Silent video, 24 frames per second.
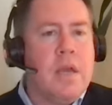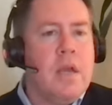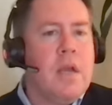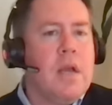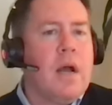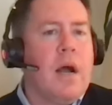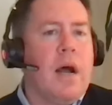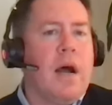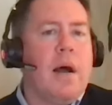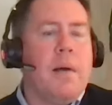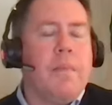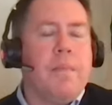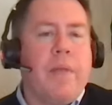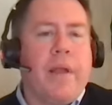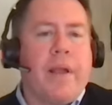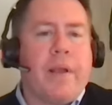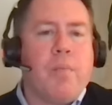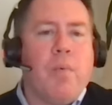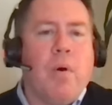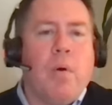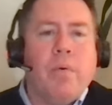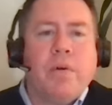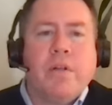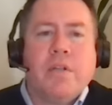Um, like,
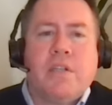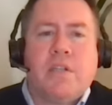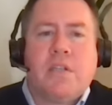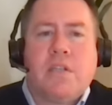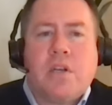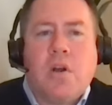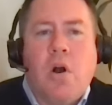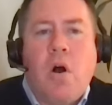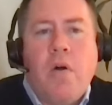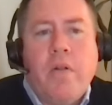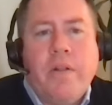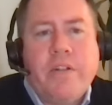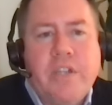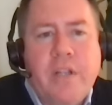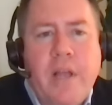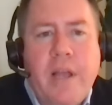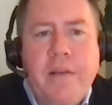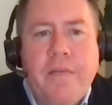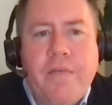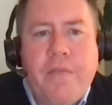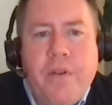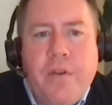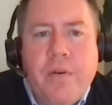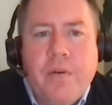what was college like for you?